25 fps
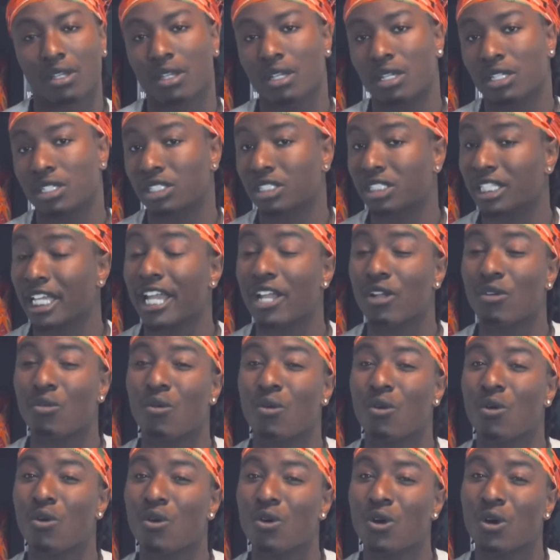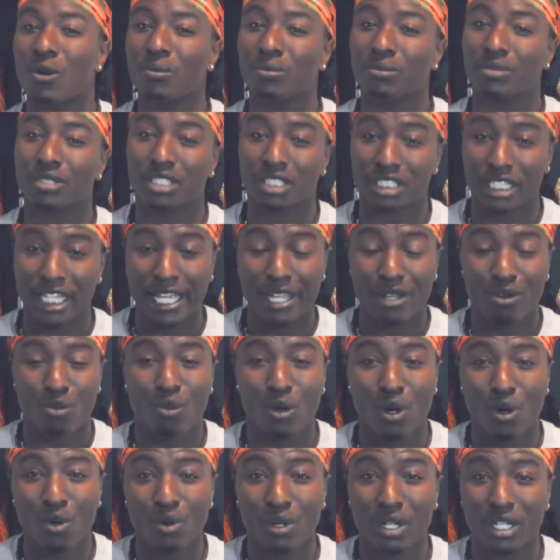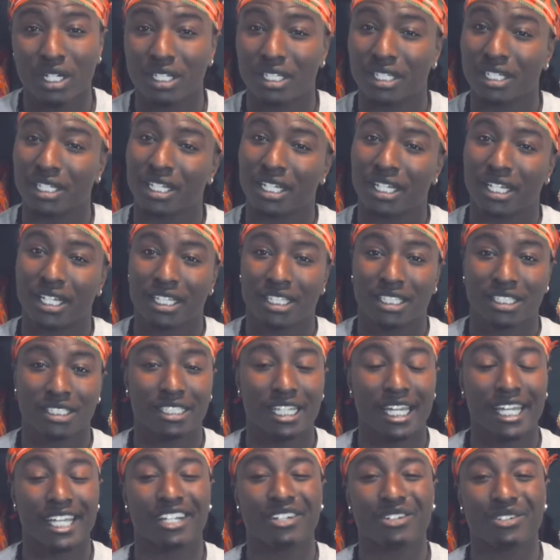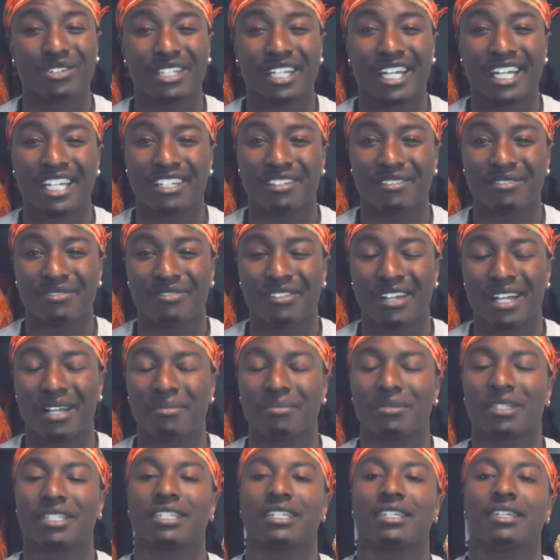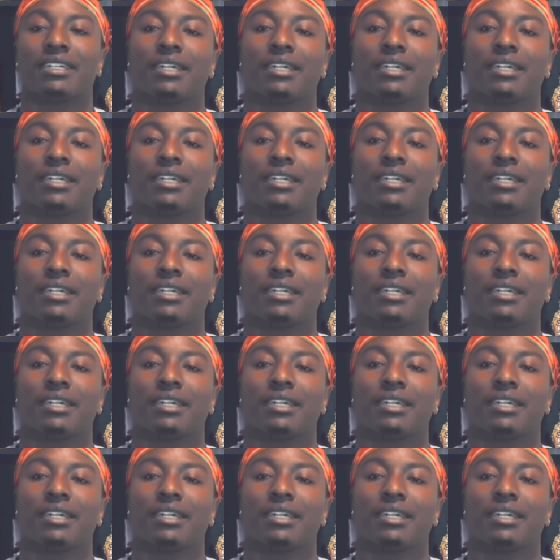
Stay warm, stay woke, stay creative, family.